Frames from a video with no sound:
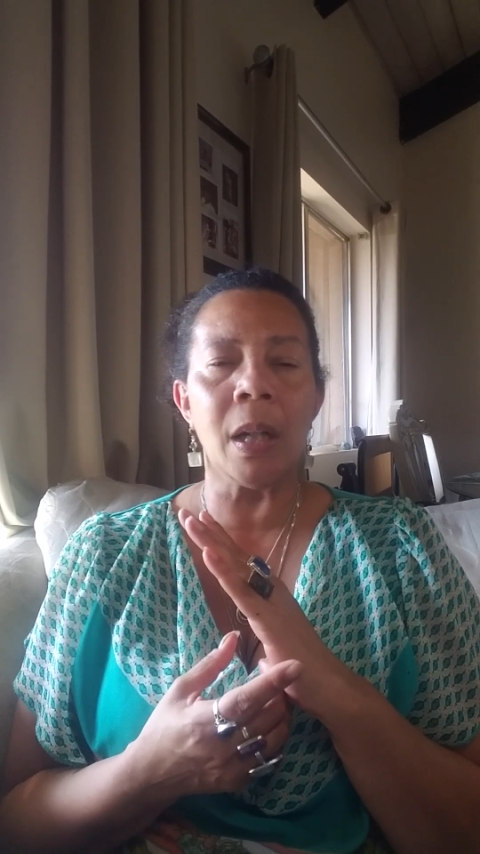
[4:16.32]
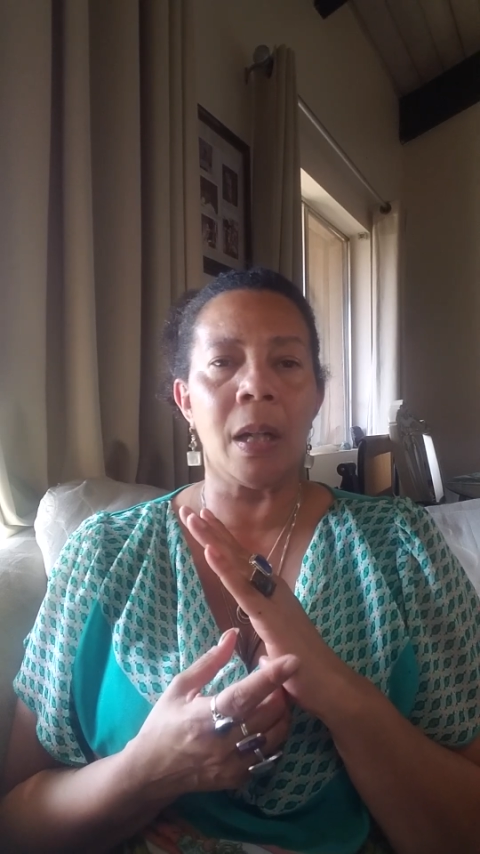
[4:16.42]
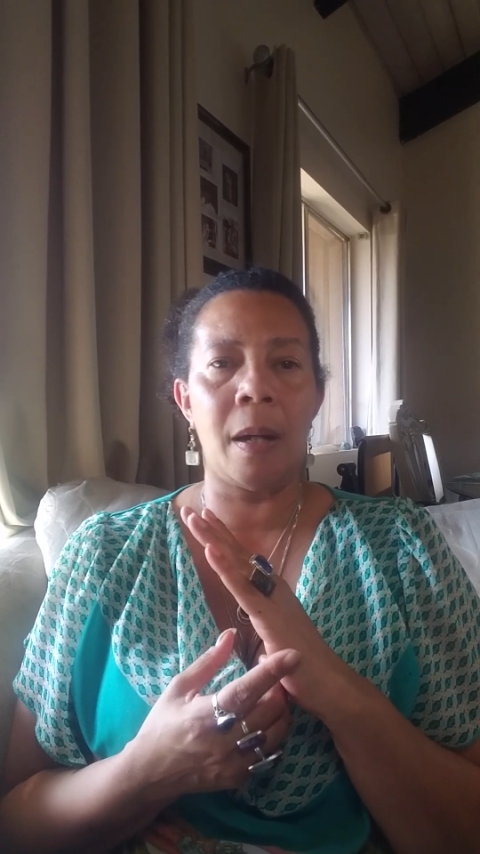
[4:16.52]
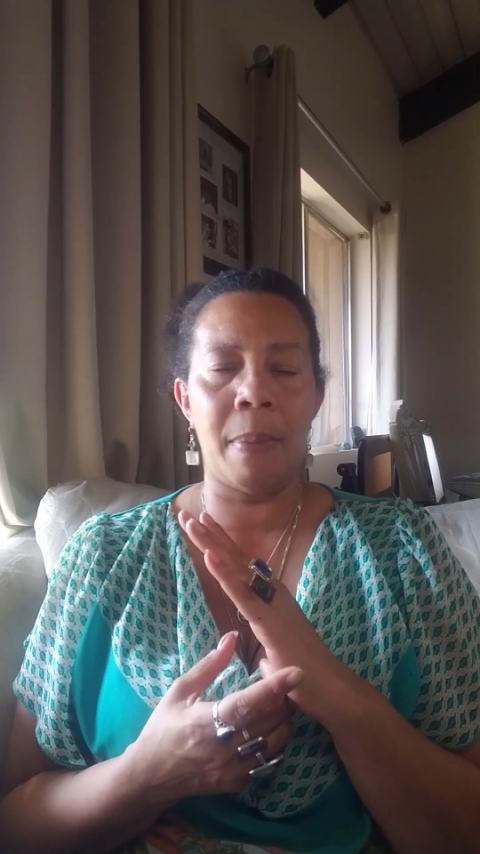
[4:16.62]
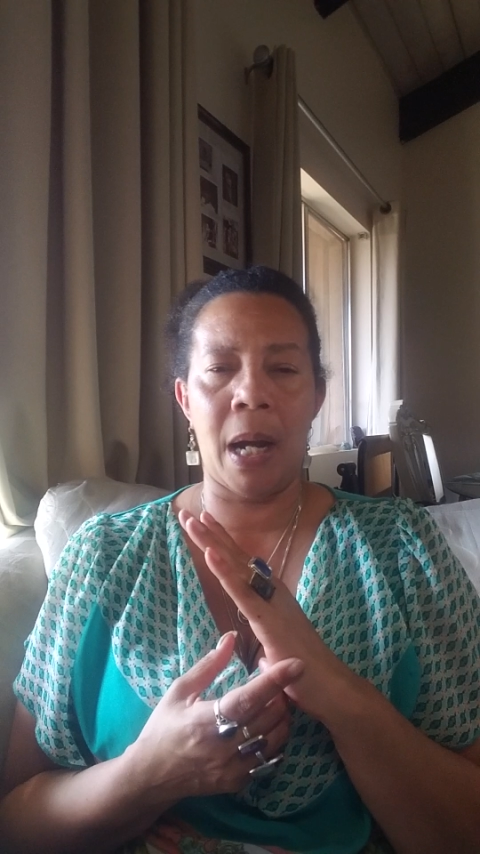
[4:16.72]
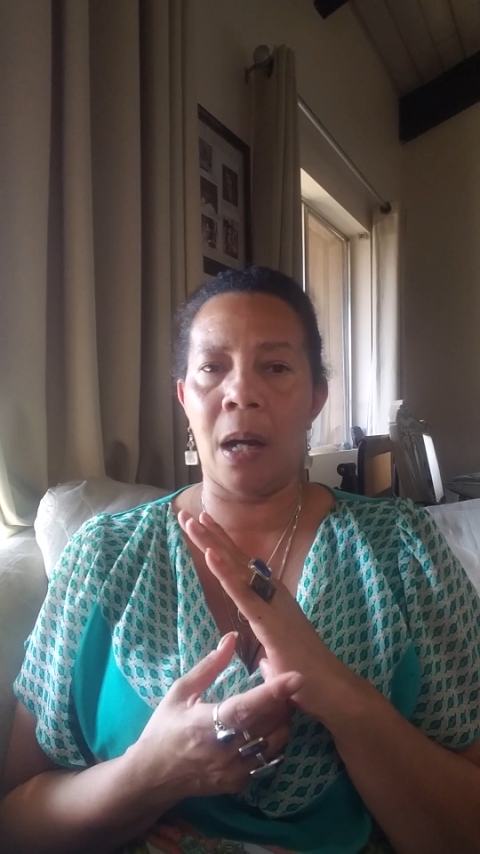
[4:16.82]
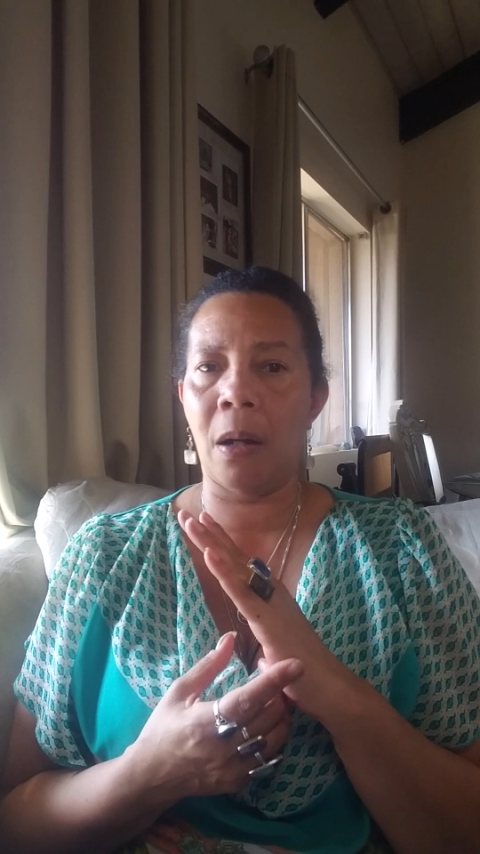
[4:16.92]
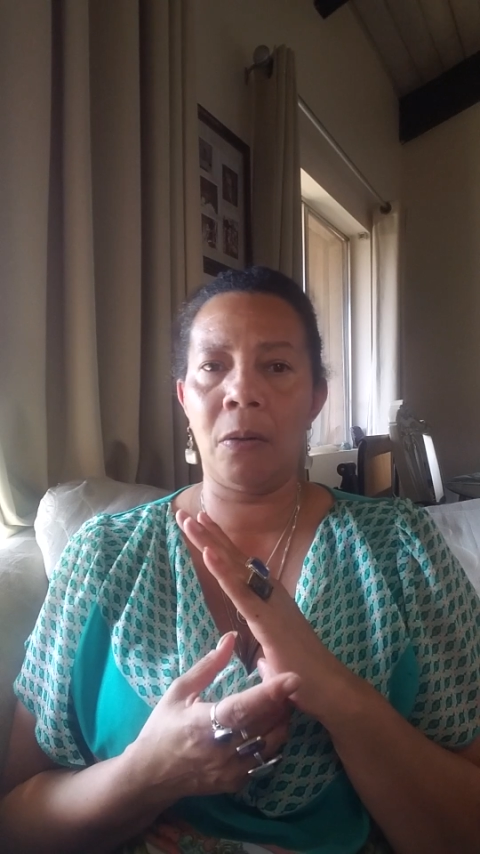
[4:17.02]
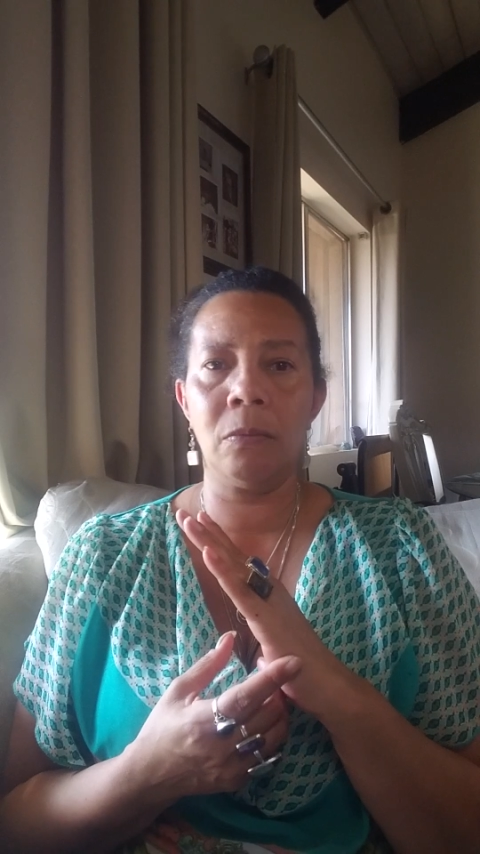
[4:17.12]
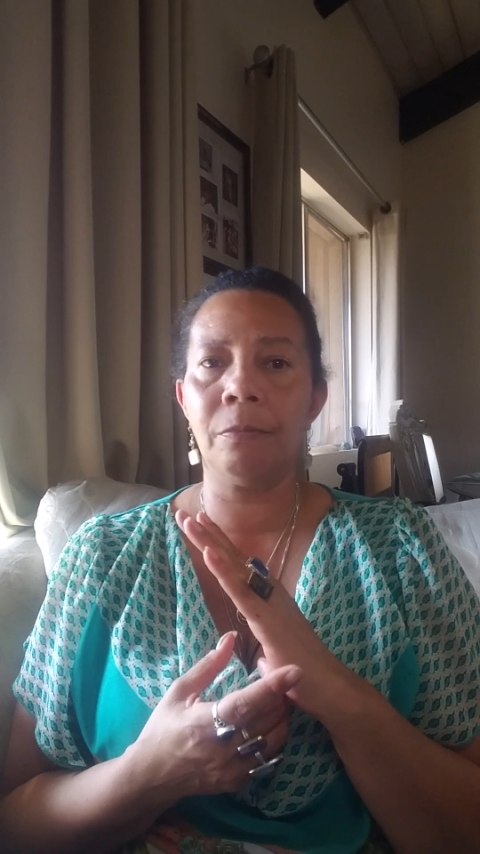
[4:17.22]

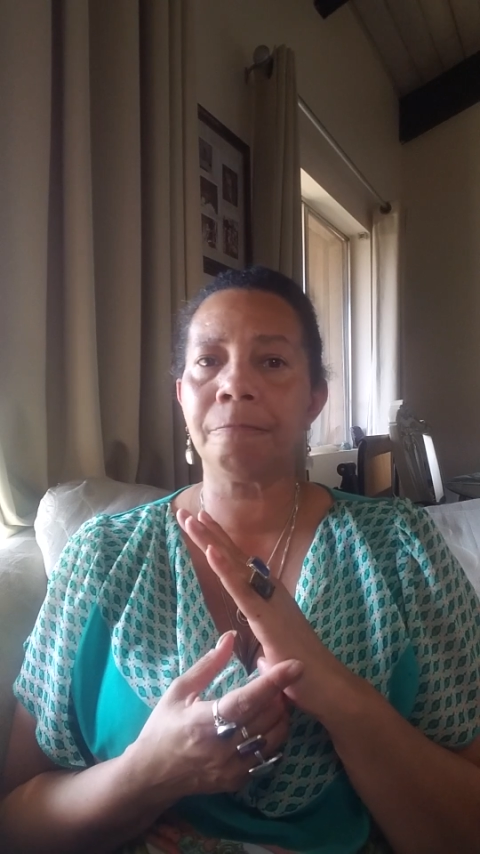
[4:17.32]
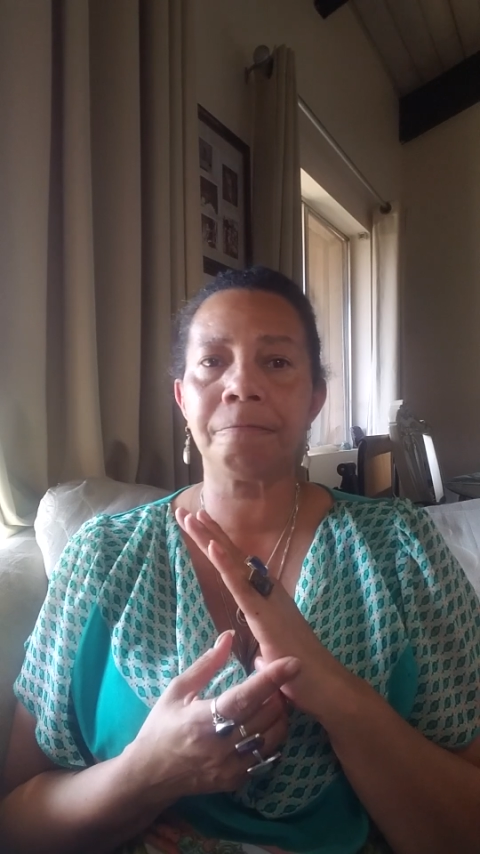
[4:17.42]
about,